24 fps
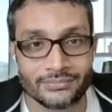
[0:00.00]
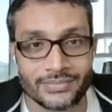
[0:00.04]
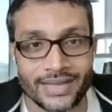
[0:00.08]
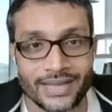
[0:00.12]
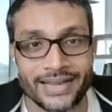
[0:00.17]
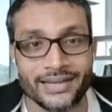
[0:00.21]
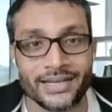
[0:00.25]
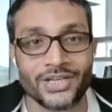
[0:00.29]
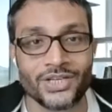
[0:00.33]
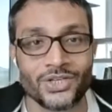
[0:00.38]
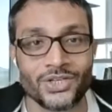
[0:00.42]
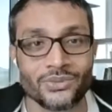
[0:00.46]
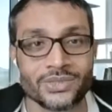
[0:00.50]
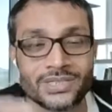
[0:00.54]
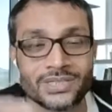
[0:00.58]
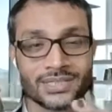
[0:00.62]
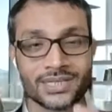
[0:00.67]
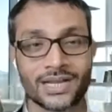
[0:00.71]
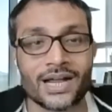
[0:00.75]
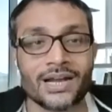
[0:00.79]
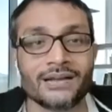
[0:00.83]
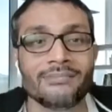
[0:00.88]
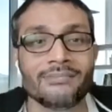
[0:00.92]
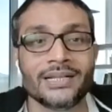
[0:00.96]
I need to
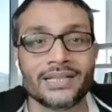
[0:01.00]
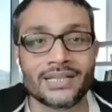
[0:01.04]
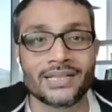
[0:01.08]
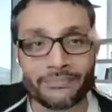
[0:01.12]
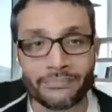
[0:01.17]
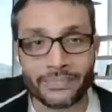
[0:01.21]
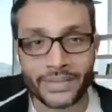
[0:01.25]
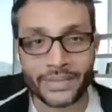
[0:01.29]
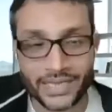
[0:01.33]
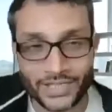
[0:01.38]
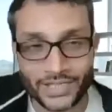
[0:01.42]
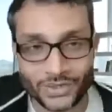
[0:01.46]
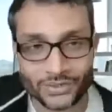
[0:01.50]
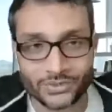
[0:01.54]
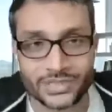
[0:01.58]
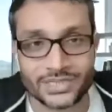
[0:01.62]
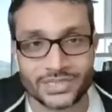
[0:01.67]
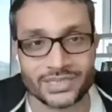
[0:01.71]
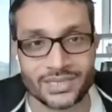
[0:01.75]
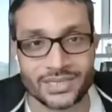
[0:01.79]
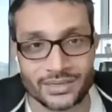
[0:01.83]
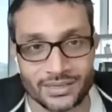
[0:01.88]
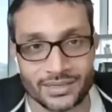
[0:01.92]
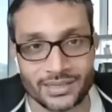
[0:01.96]
start with a big
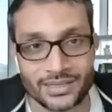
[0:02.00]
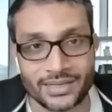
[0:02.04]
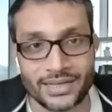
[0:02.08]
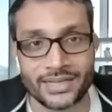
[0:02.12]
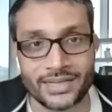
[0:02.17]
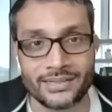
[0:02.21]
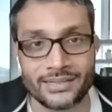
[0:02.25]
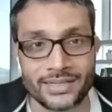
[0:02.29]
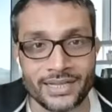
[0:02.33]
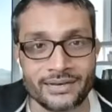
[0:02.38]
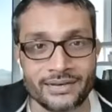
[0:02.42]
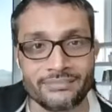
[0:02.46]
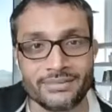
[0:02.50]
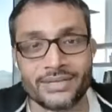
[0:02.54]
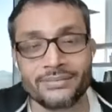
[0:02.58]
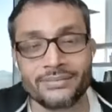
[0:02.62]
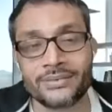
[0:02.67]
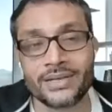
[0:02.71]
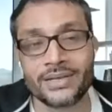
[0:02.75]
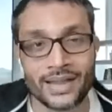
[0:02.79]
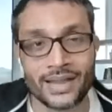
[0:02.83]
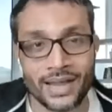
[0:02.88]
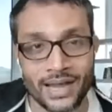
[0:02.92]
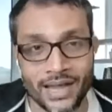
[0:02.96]
and then we will